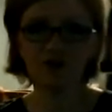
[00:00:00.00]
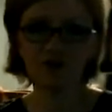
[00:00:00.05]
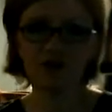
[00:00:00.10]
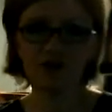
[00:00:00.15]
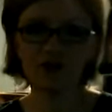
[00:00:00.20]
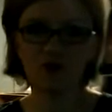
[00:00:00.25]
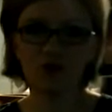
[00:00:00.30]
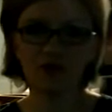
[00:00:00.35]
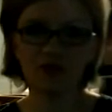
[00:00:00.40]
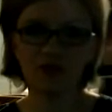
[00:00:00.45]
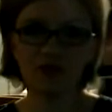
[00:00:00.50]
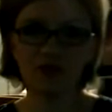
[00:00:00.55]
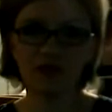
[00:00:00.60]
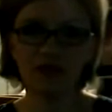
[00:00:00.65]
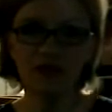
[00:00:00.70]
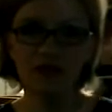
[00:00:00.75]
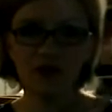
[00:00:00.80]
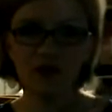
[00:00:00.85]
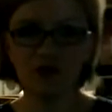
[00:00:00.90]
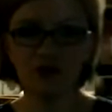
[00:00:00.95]
the resort that they
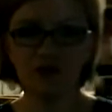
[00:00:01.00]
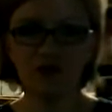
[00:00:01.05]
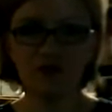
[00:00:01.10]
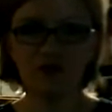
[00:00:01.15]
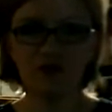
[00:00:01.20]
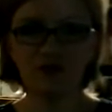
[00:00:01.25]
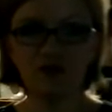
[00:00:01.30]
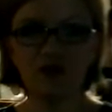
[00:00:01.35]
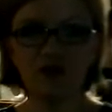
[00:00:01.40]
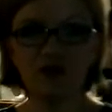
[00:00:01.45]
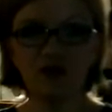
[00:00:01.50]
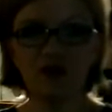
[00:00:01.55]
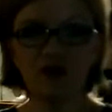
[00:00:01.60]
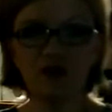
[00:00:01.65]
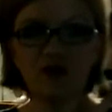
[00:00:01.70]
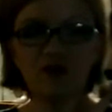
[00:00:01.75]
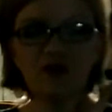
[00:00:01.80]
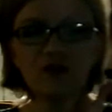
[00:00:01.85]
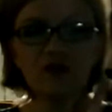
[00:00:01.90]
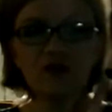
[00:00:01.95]
could go to the